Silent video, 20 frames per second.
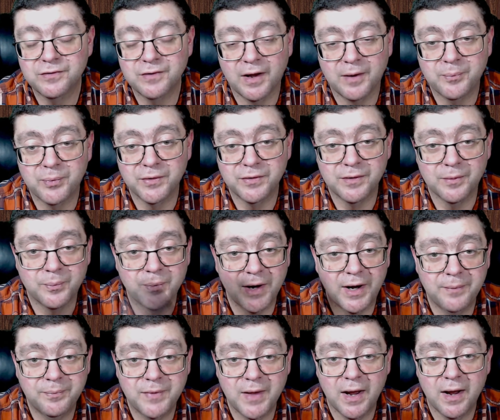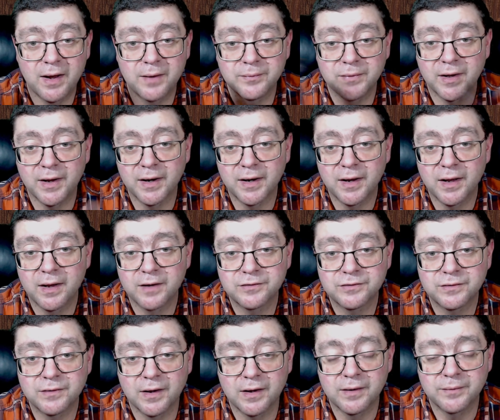I put the pipe down. I'm like,
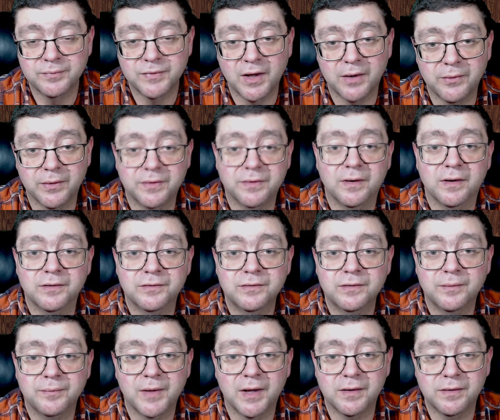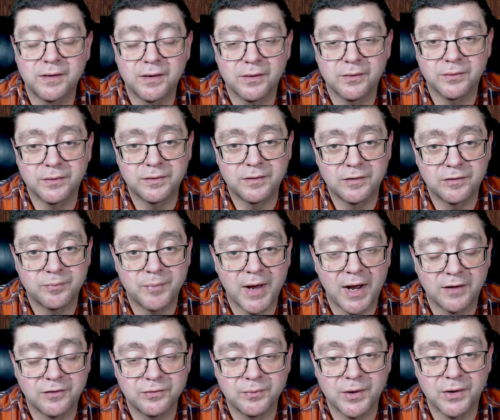yes, I'm done with this. I'm not dealing with these
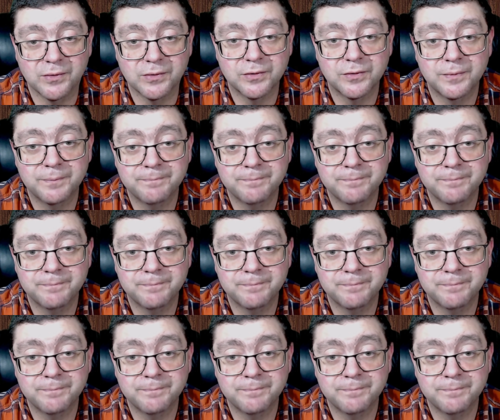bad smokes.